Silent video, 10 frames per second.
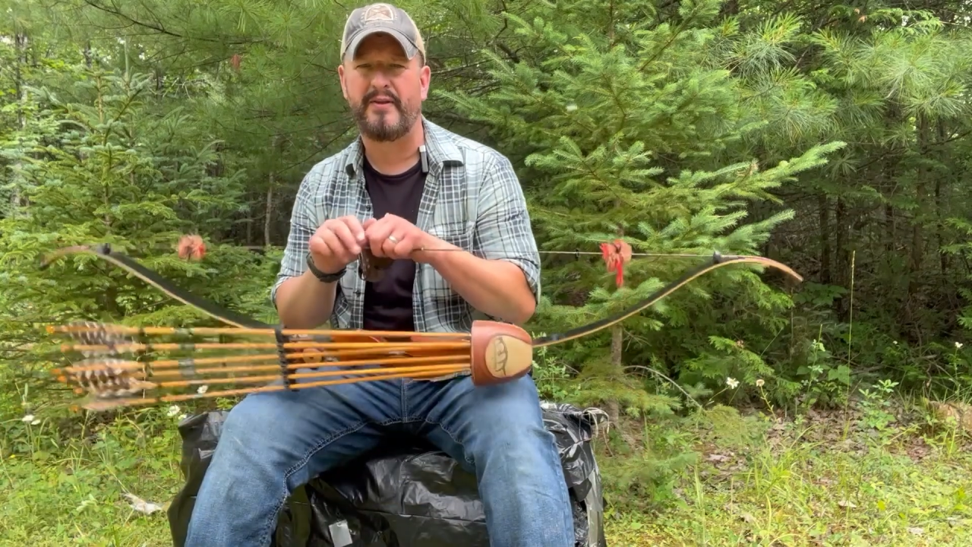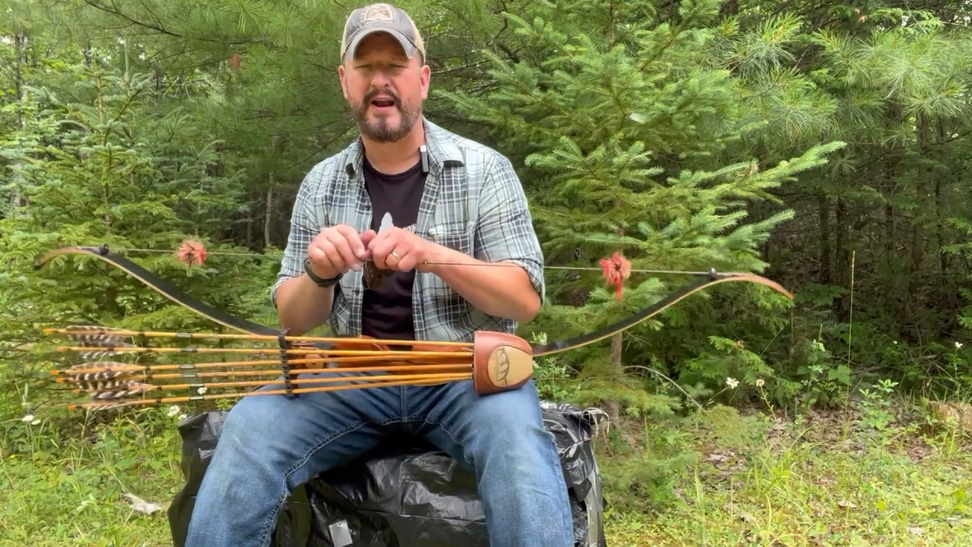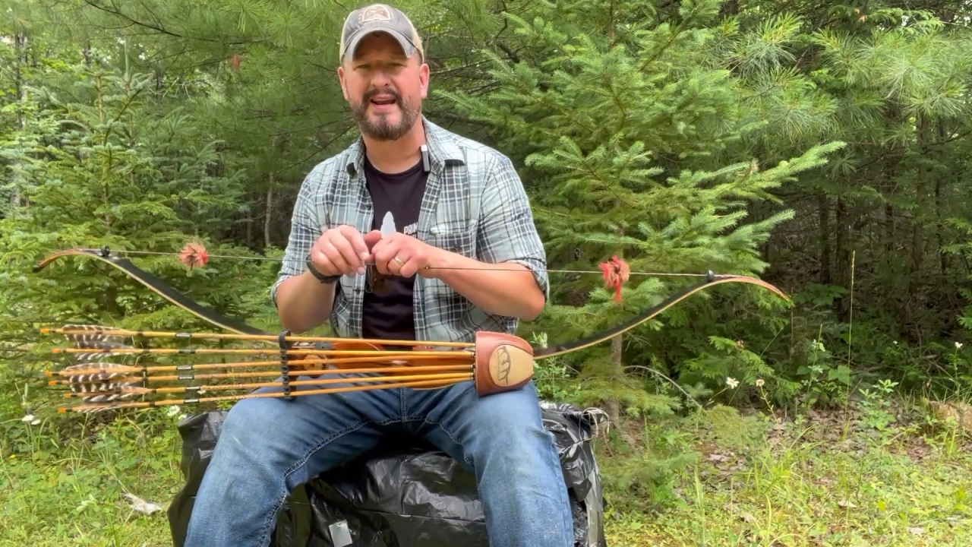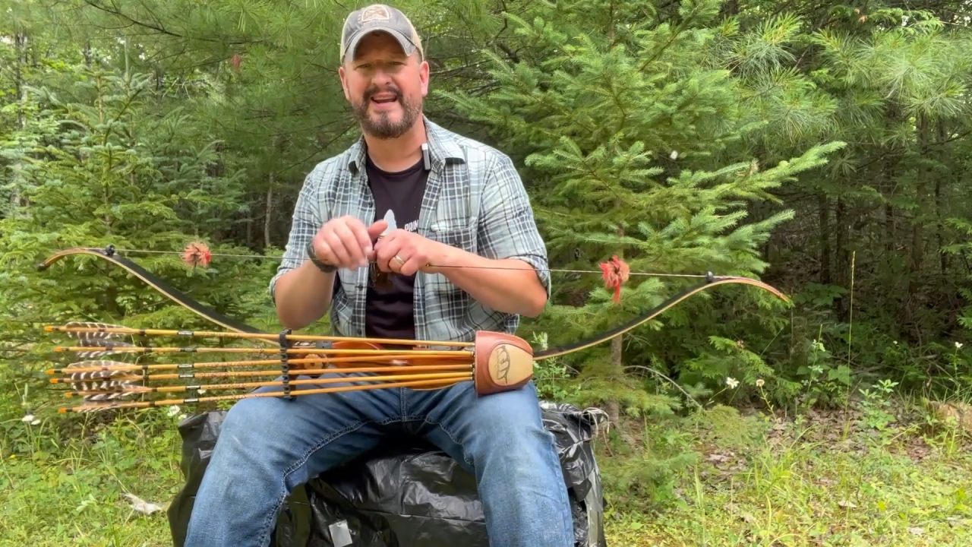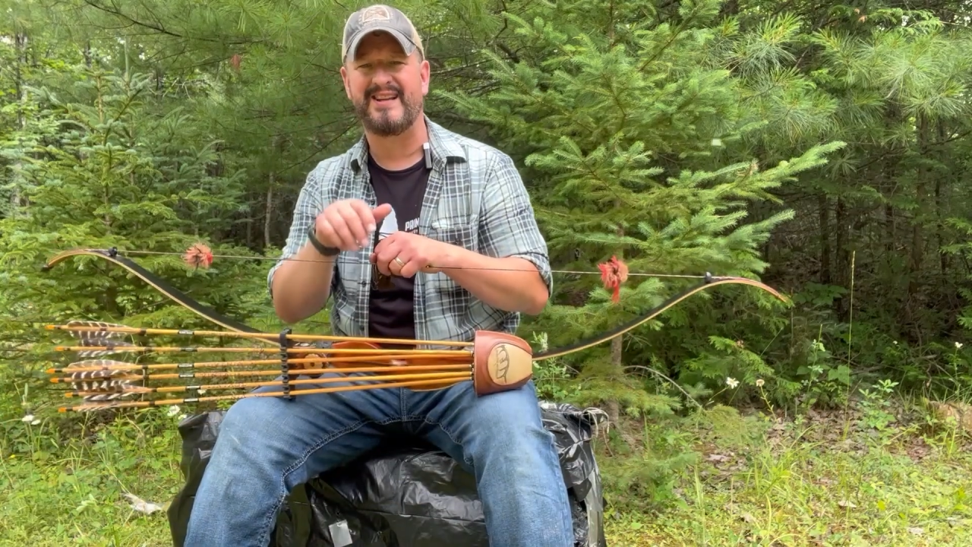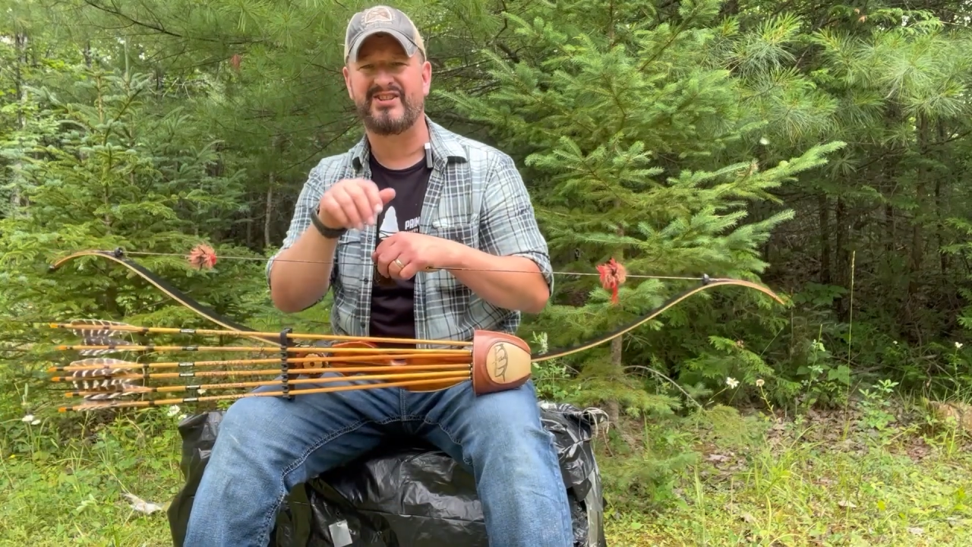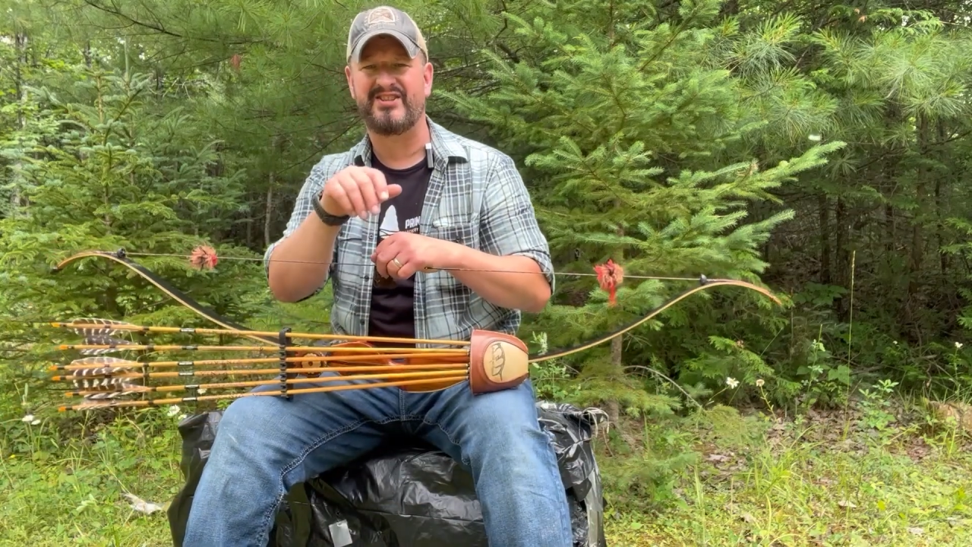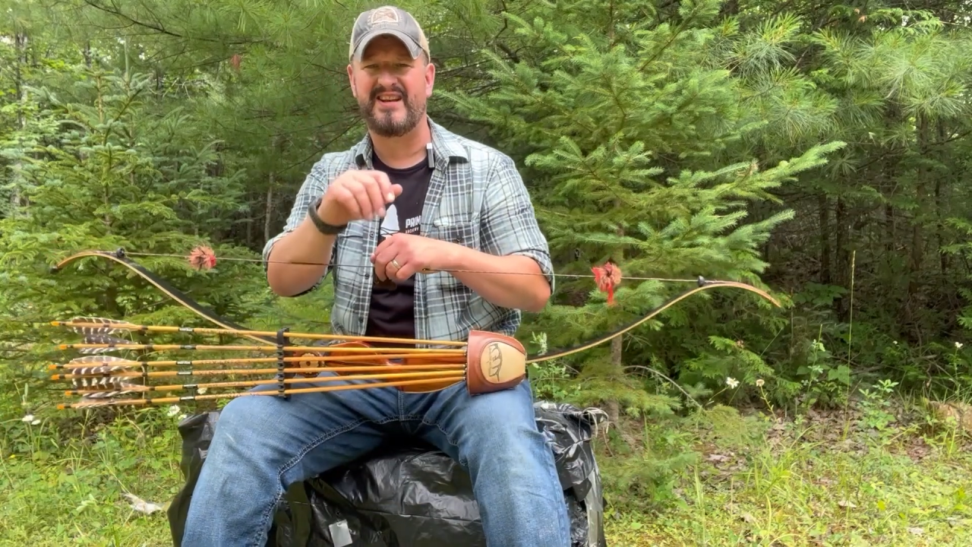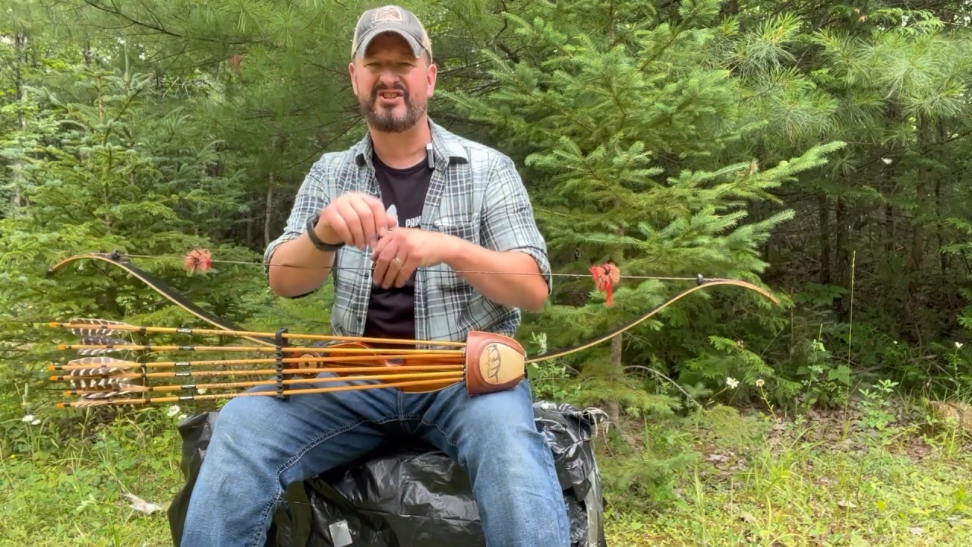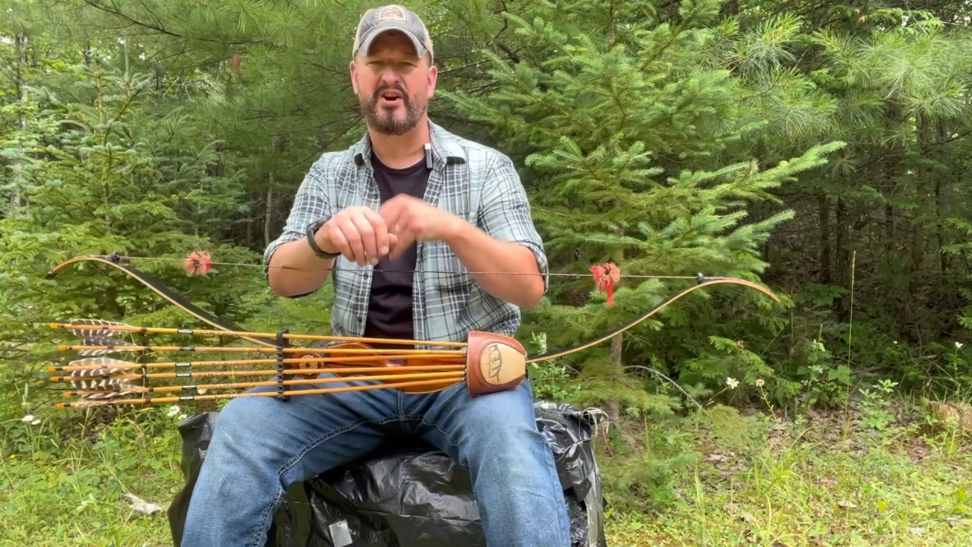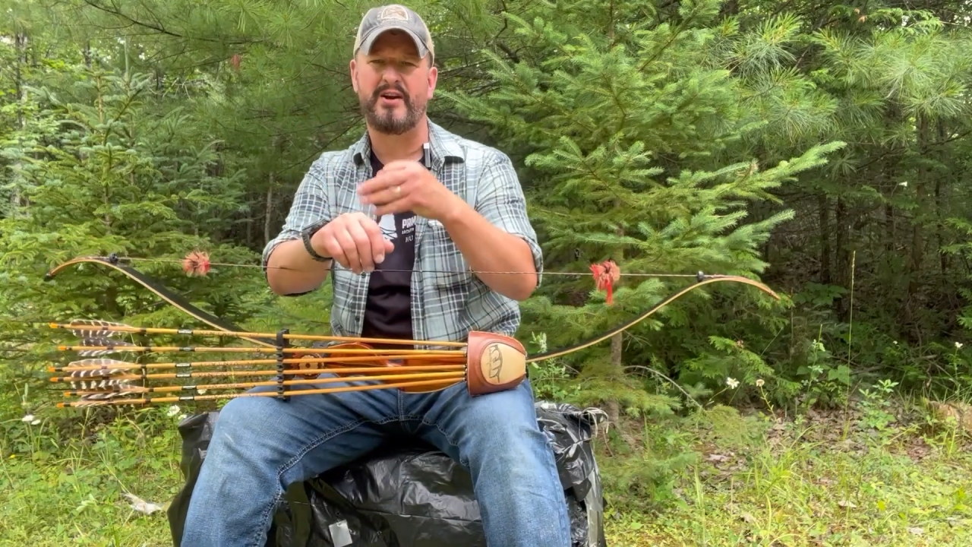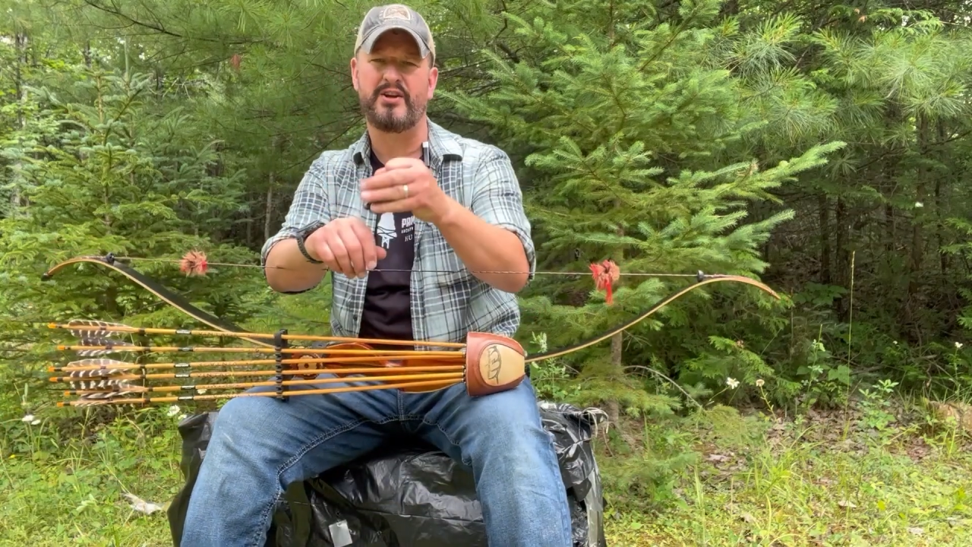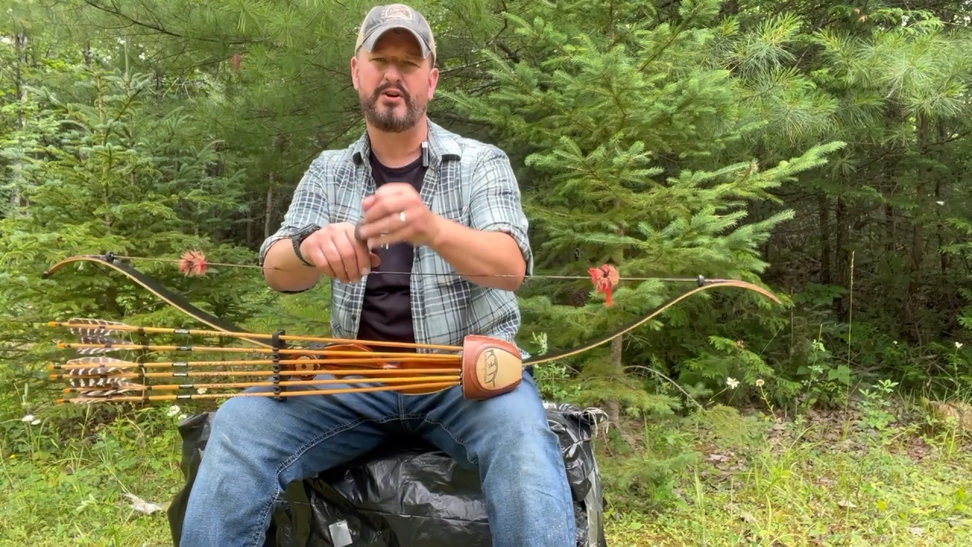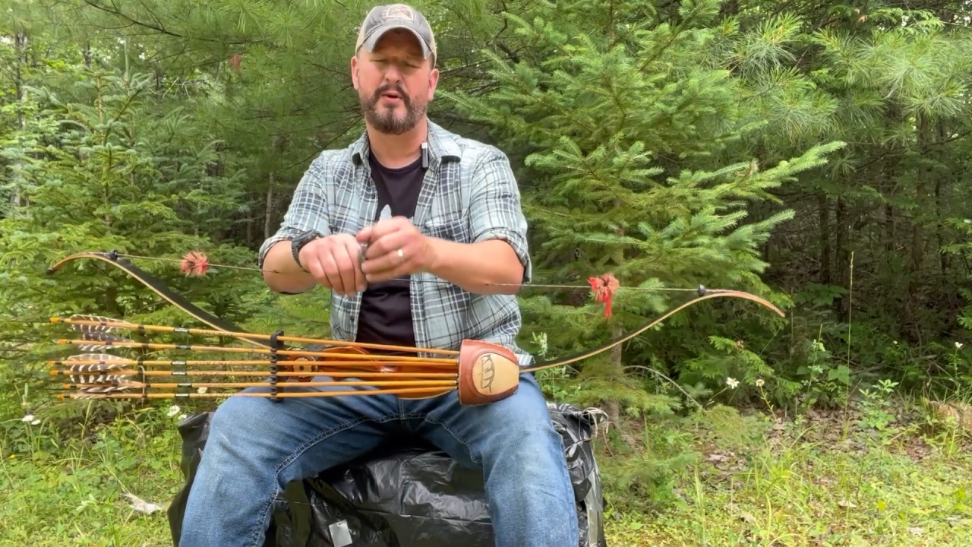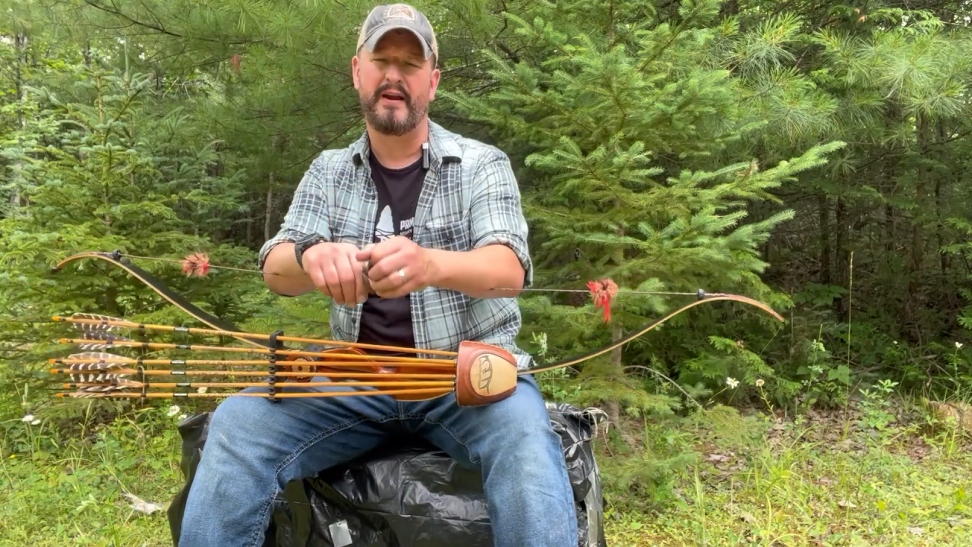that I can insist on you
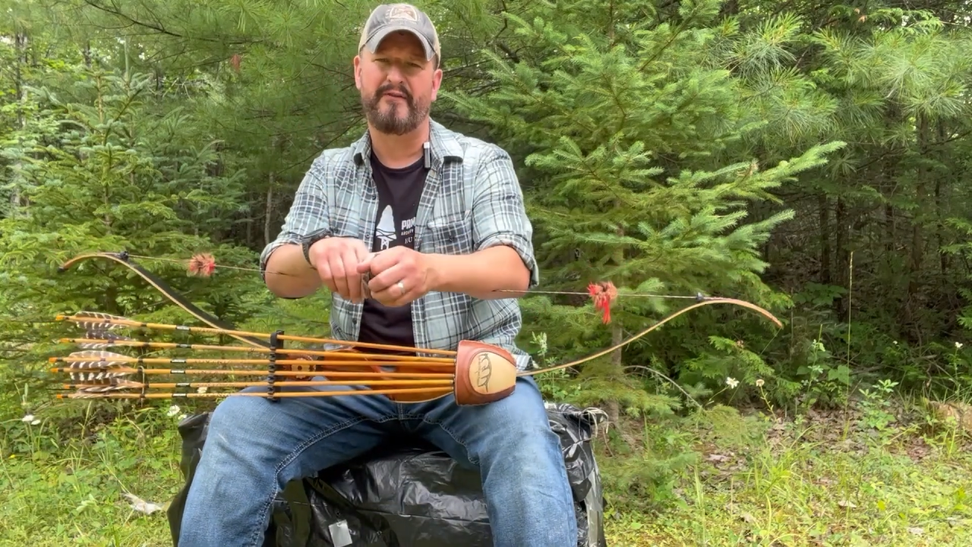doing.